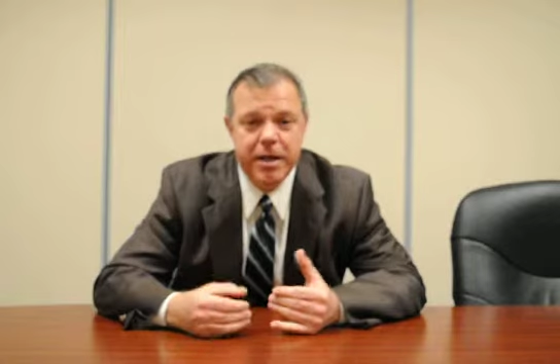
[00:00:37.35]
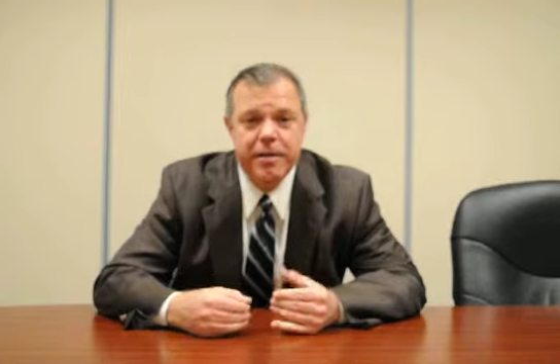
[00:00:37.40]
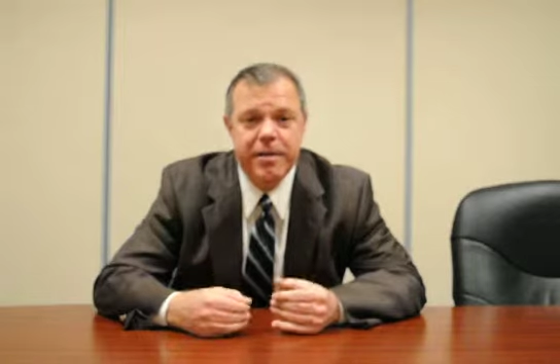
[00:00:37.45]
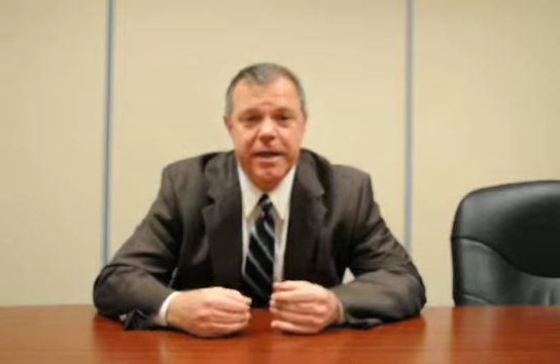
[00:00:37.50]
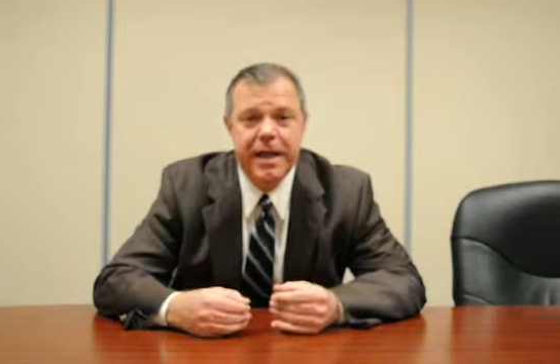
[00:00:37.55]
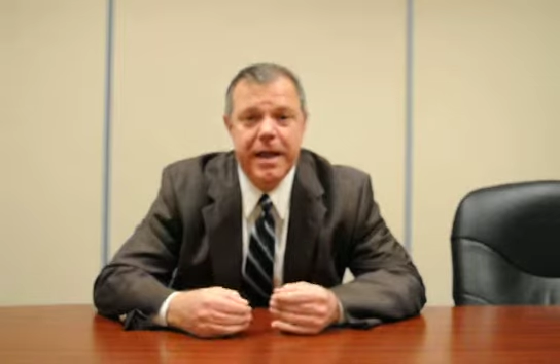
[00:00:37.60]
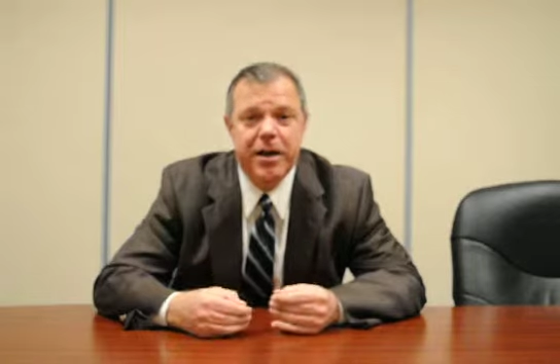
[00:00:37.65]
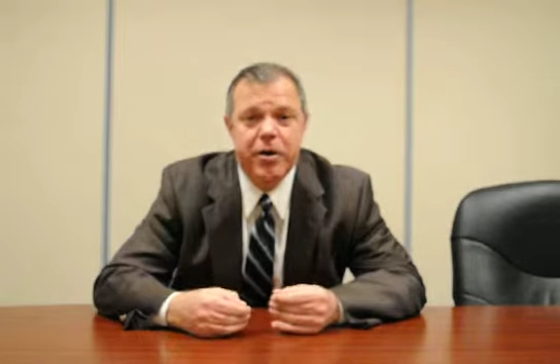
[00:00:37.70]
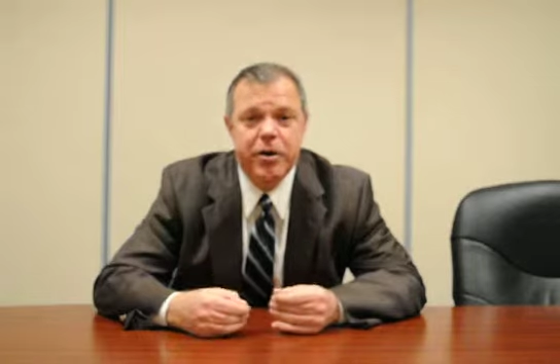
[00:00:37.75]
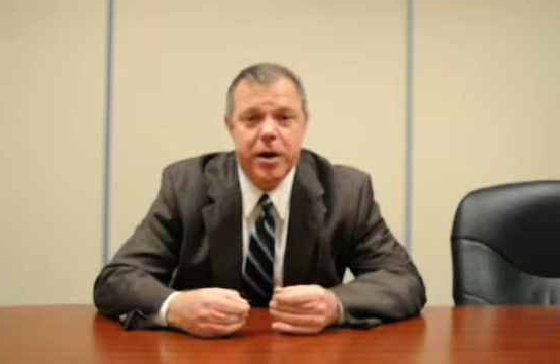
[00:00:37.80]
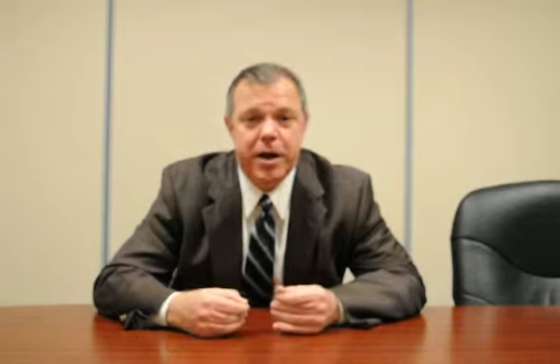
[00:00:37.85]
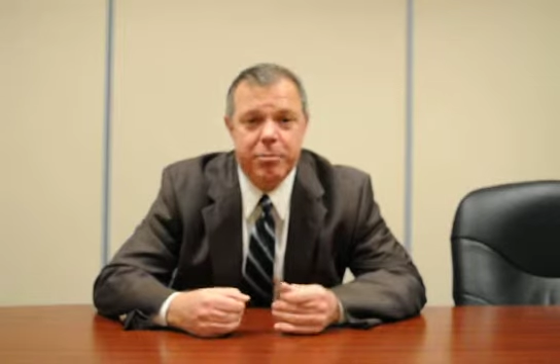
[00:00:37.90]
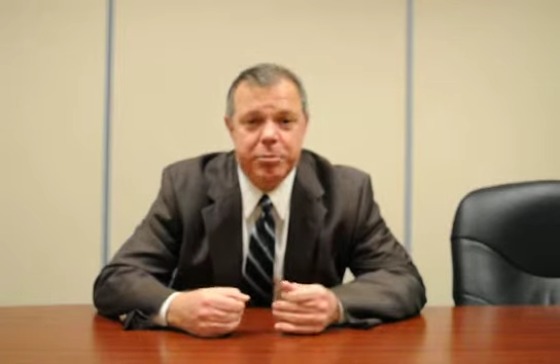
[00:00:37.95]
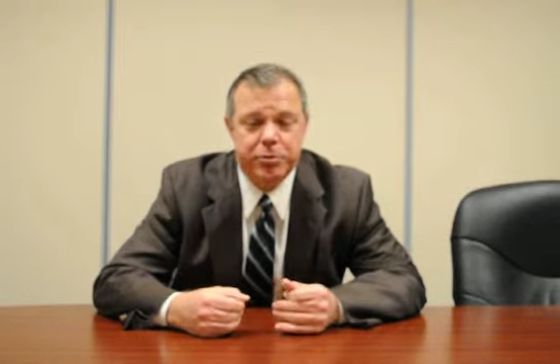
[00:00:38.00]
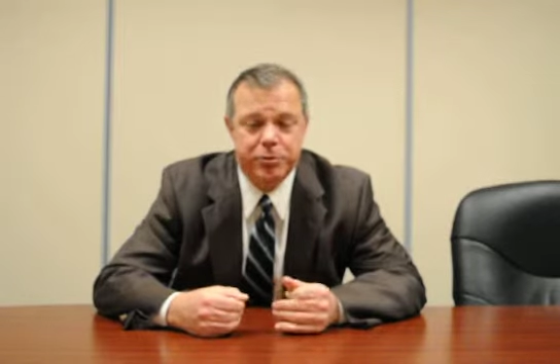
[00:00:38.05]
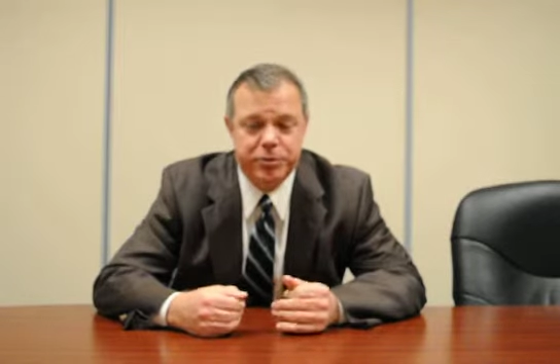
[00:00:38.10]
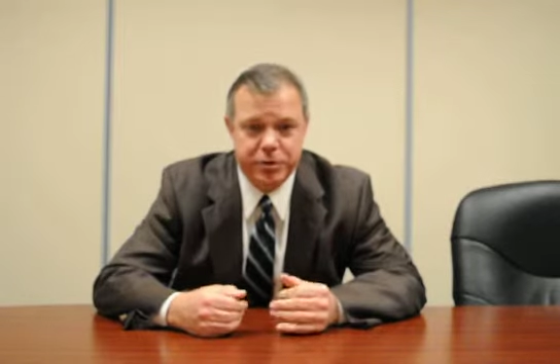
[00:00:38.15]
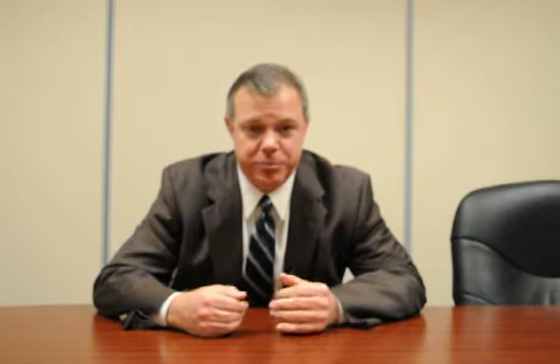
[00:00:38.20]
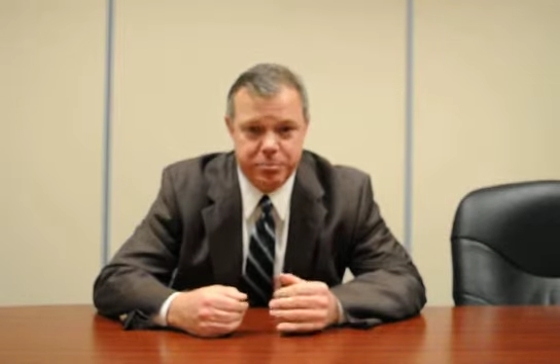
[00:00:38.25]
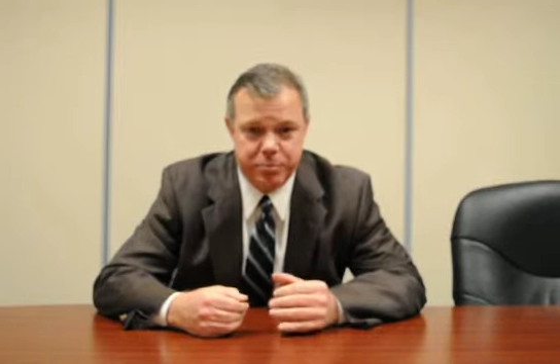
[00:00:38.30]
they are
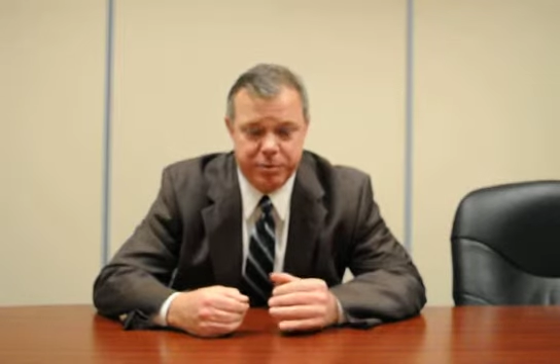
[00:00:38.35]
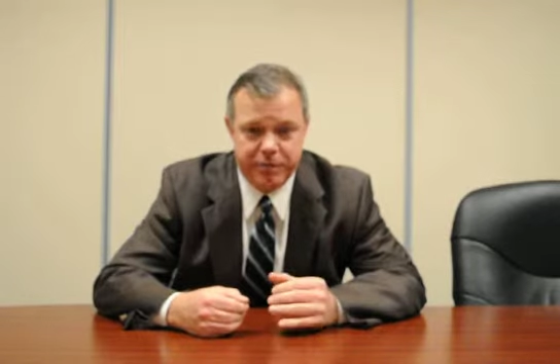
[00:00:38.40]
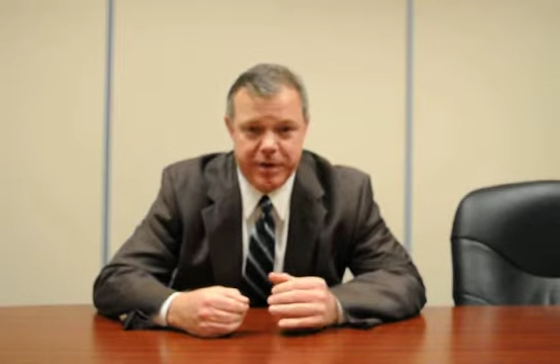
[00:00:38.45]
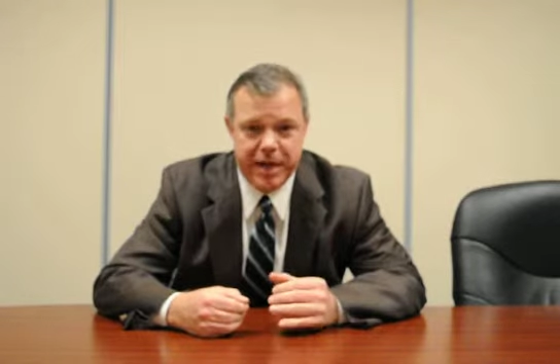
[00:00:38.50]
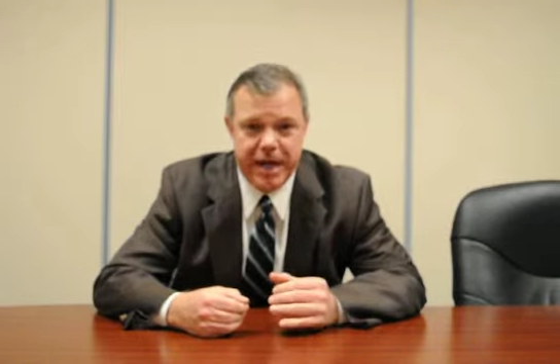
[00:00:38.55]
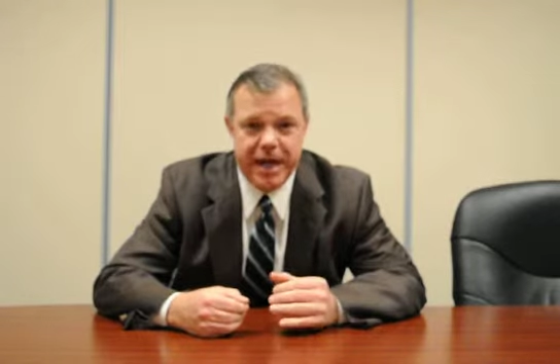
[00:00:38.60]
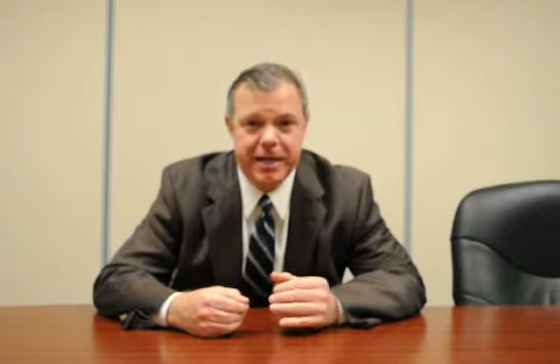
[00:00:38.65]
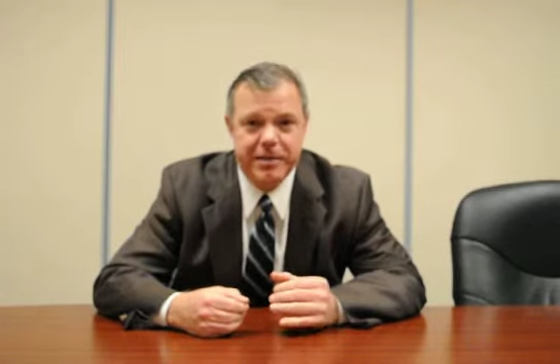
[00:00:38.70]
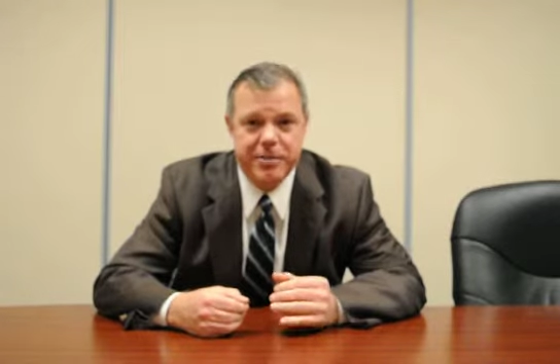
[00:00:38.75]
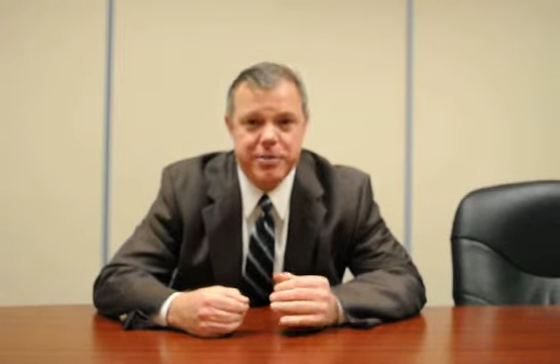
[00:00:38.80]
able to provide